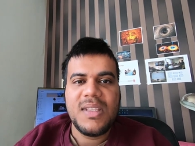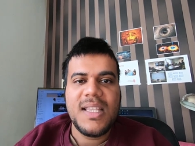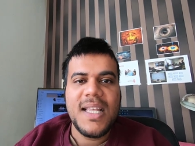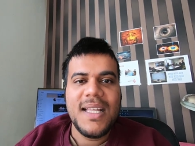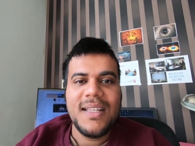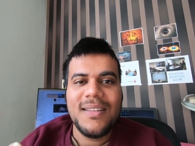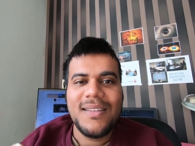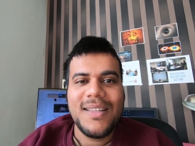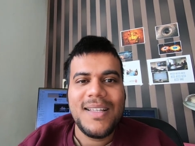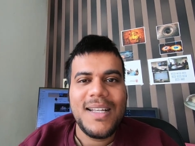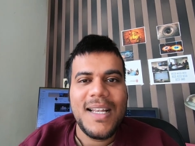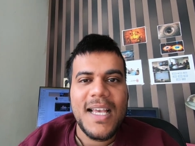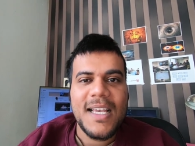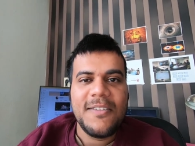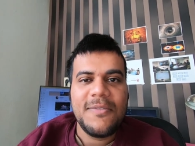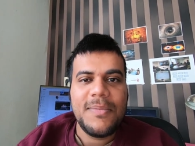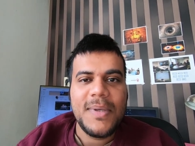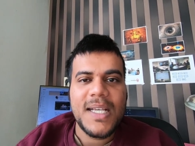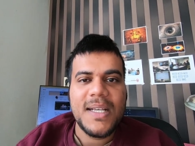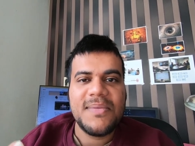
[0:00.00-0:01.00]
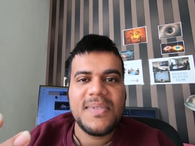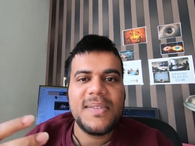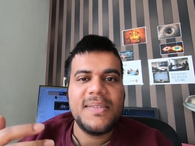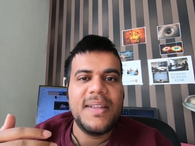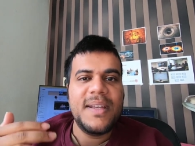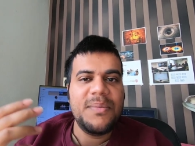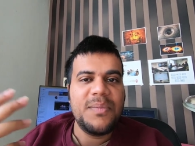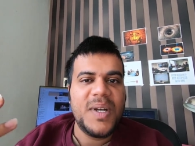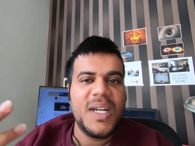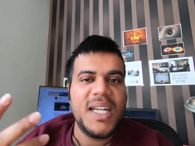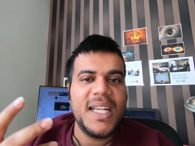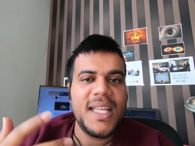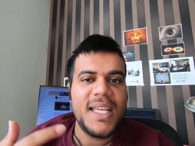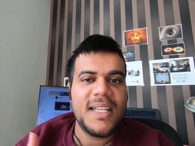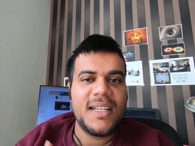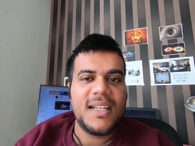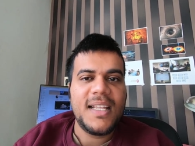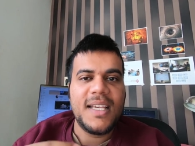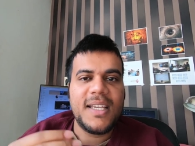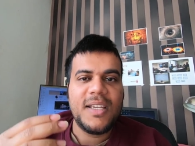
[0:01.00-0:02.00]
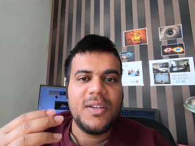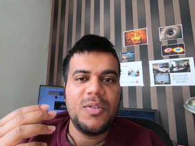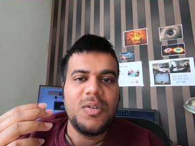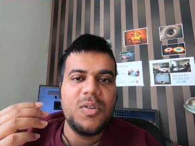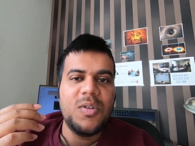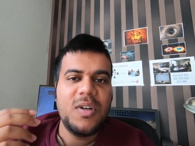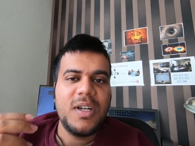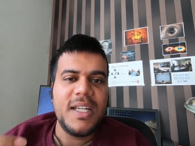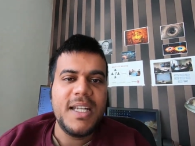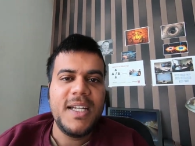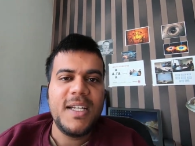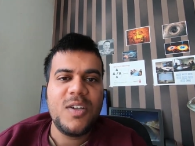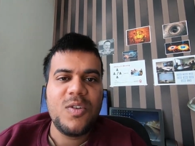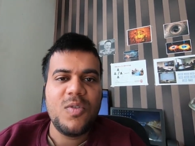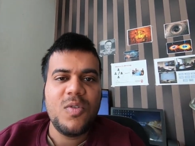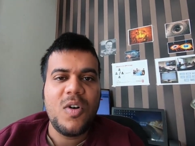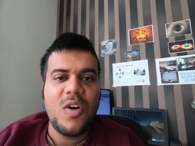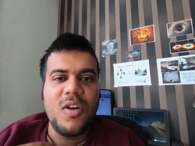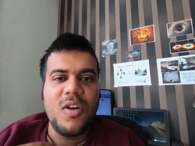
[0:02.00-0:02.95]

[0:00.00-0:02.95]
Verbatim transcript: then the life becomes very mundane like you don't need to